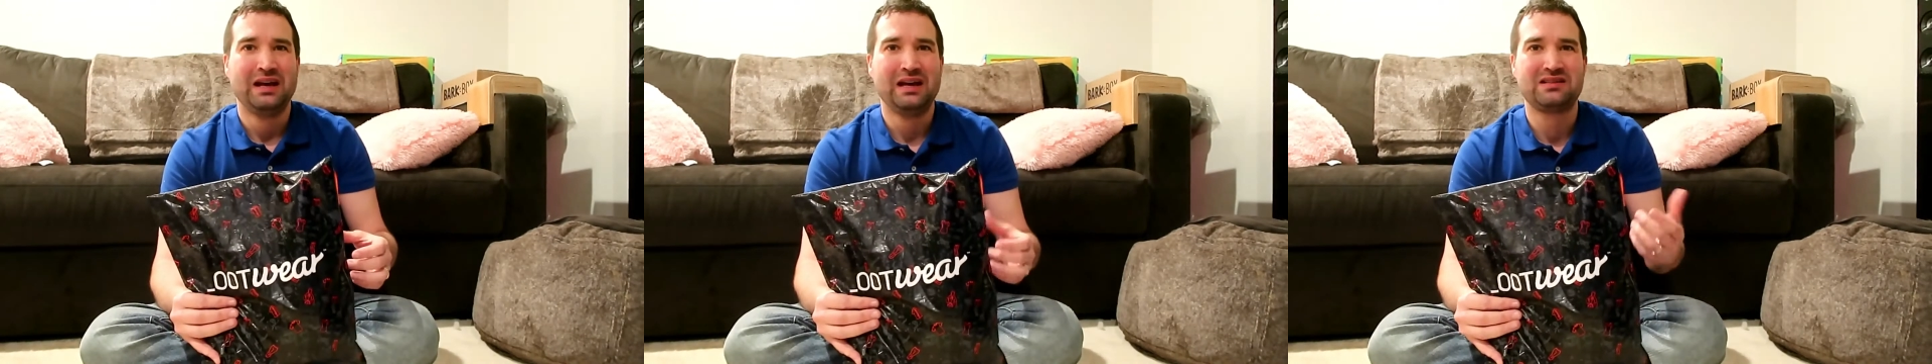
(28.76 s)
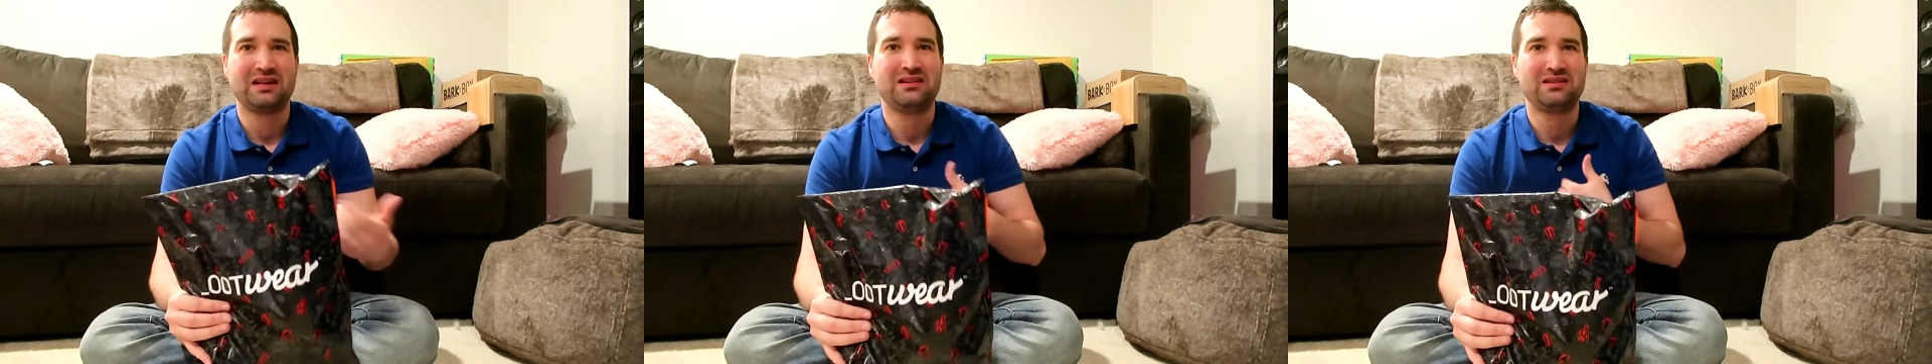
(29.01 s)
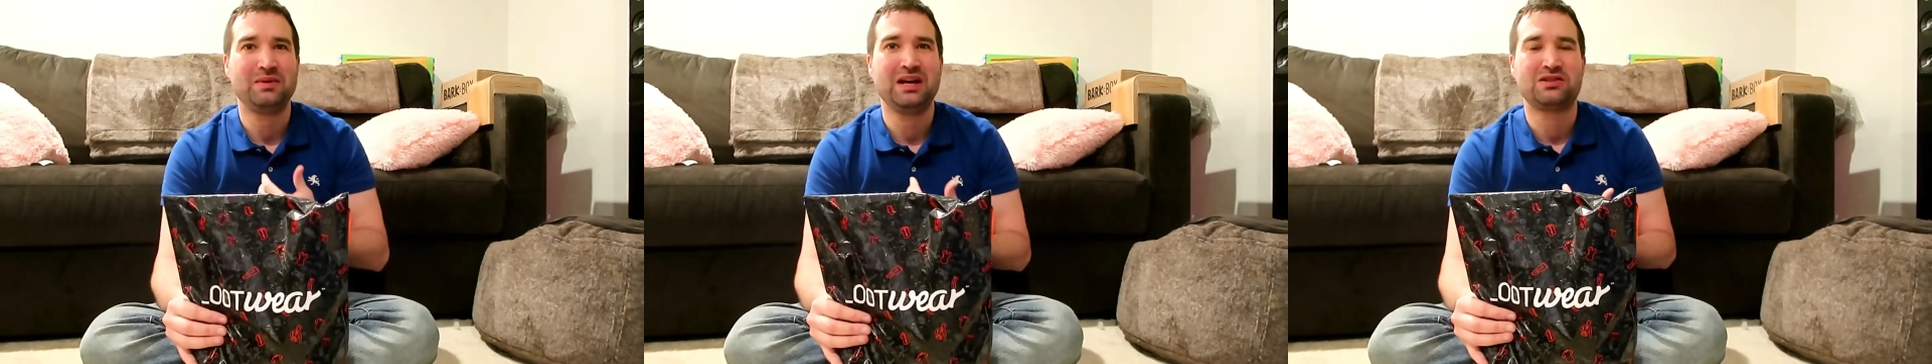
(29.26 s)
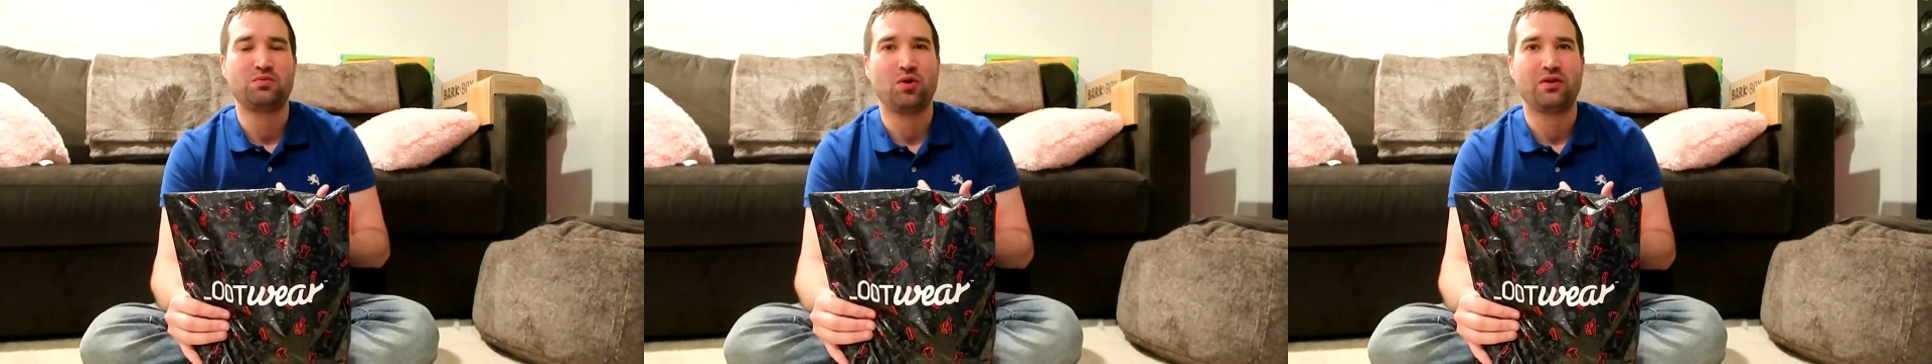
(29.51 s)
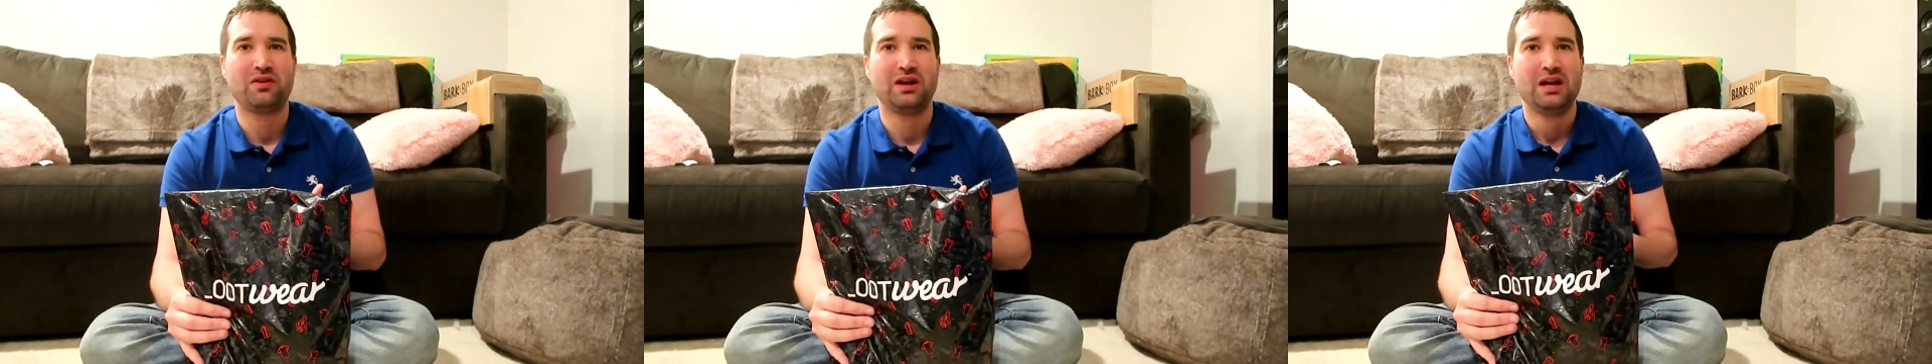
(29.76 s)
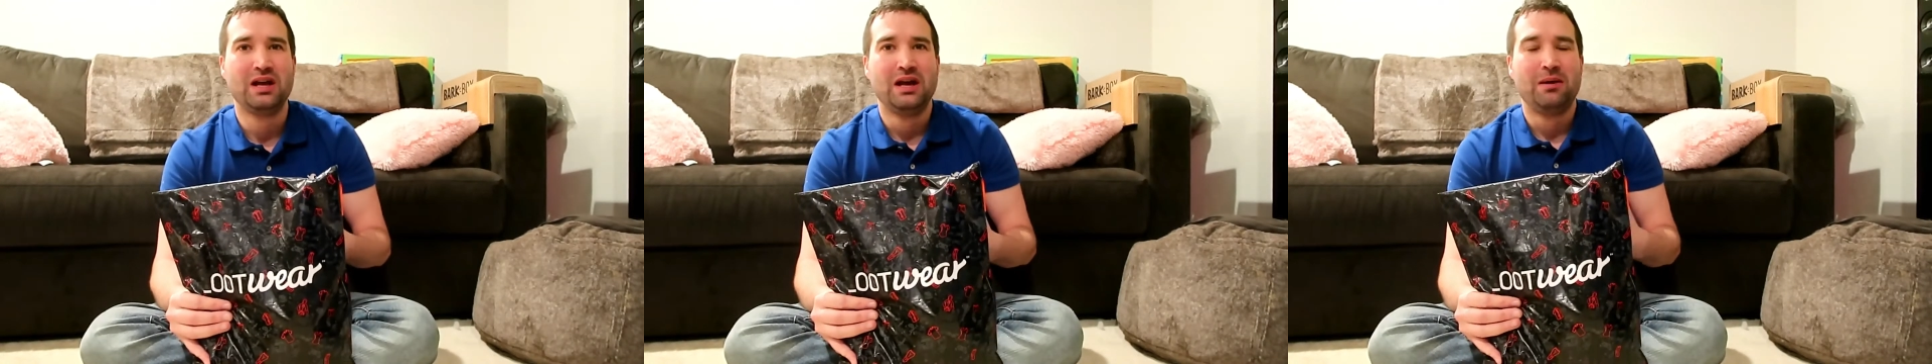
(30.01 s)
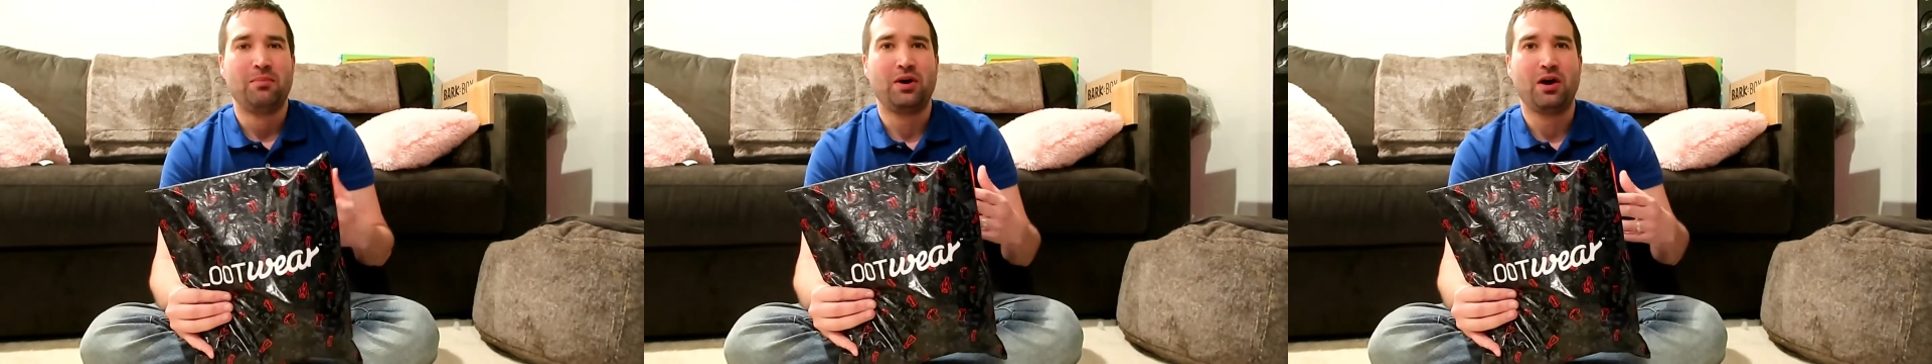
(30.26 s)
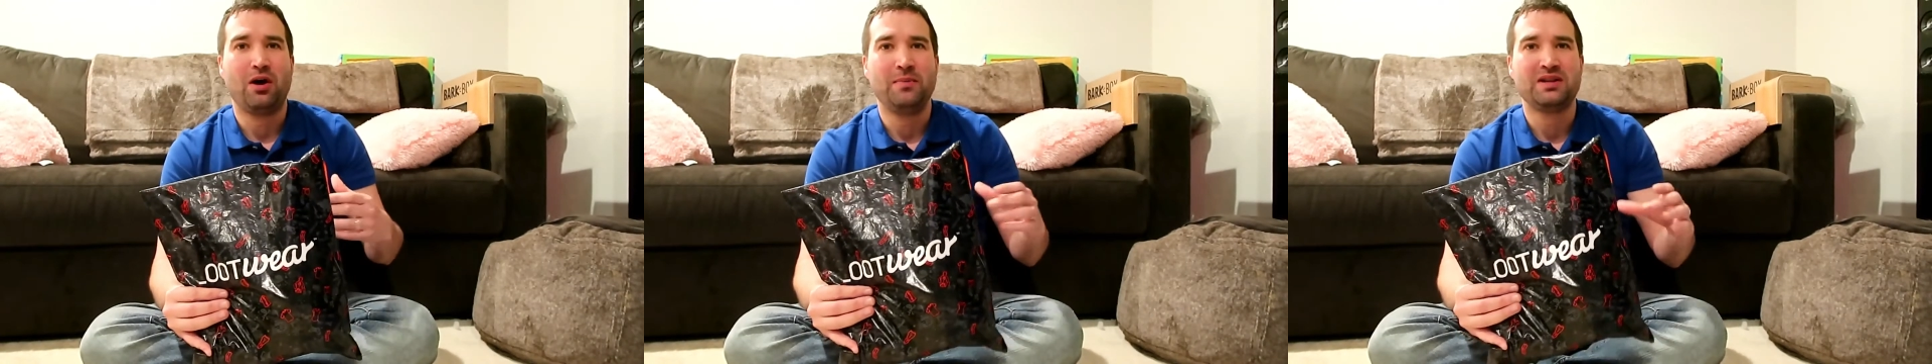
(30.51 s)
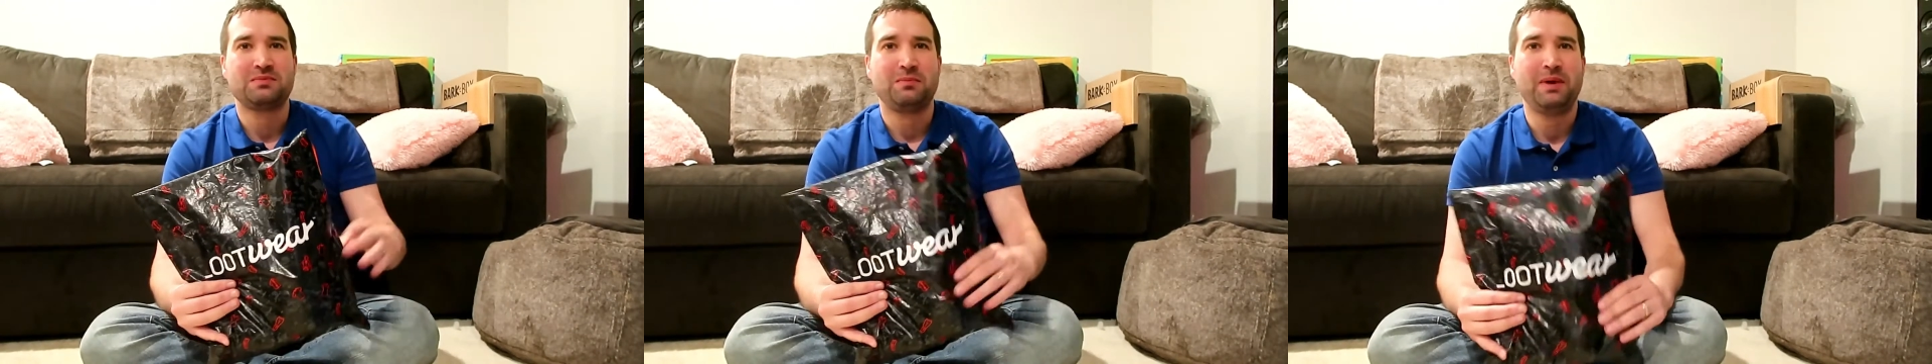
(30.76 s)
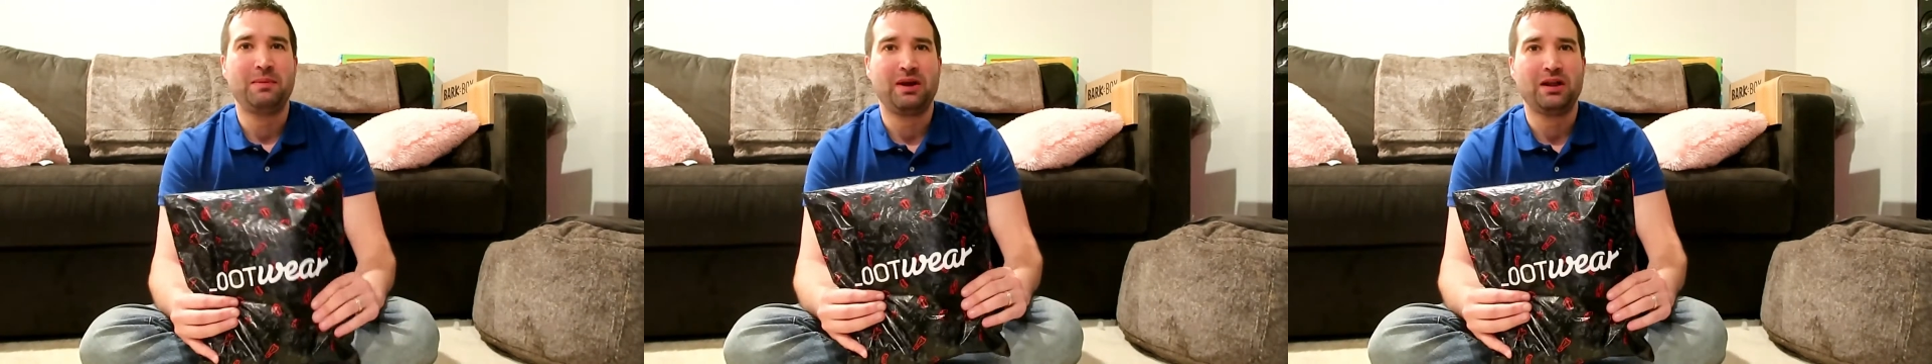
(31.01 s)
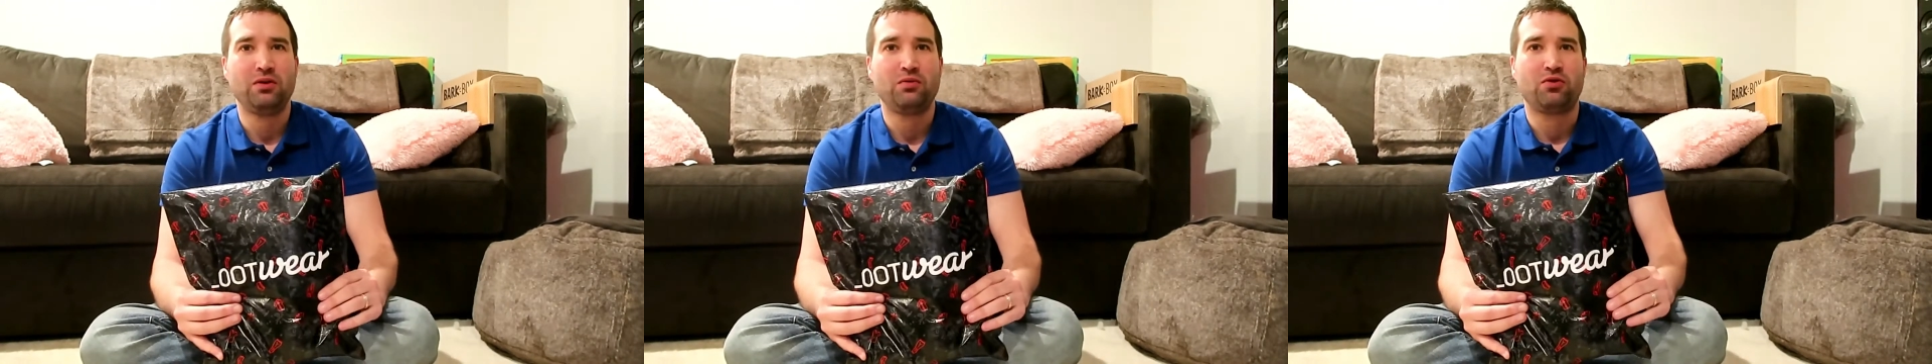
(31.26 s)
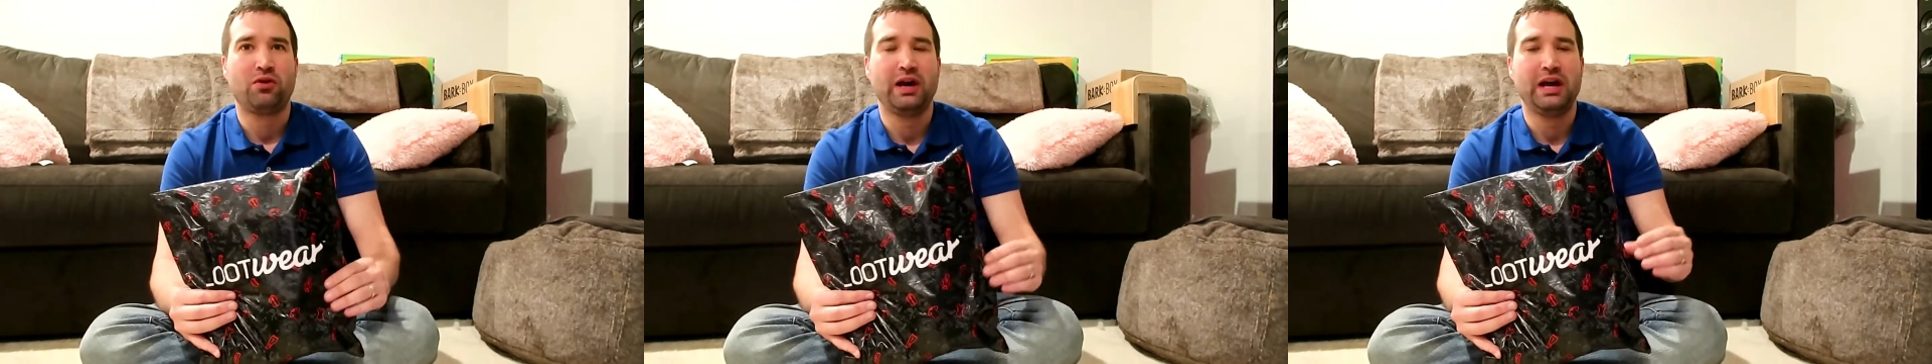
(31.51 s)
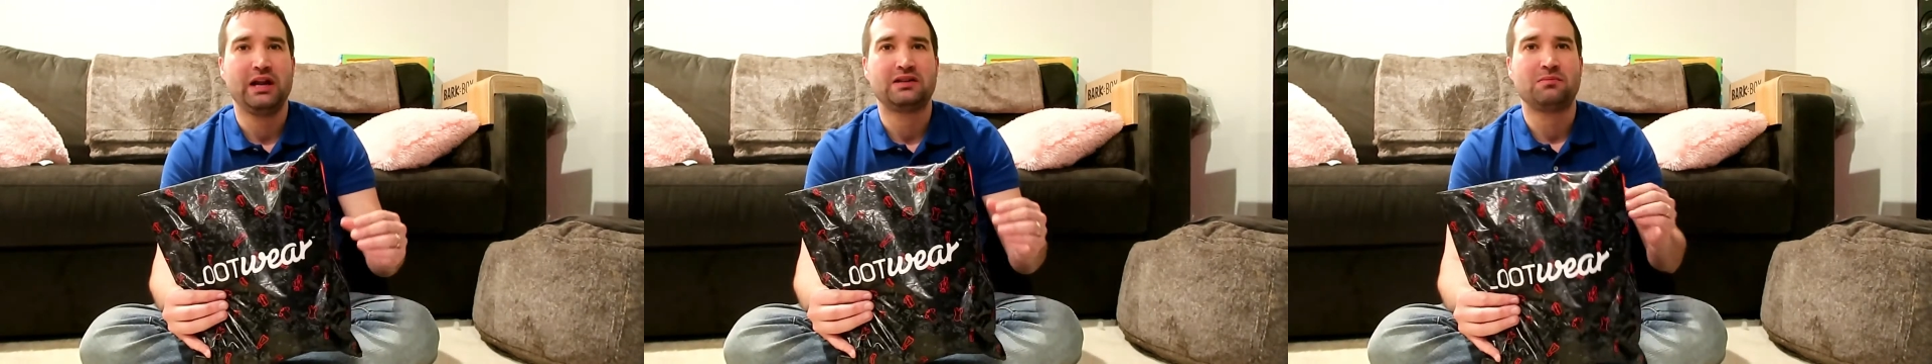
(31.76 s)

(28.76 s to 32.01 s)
it's it, to me it's worth it. But um, it's made by Loot Crate.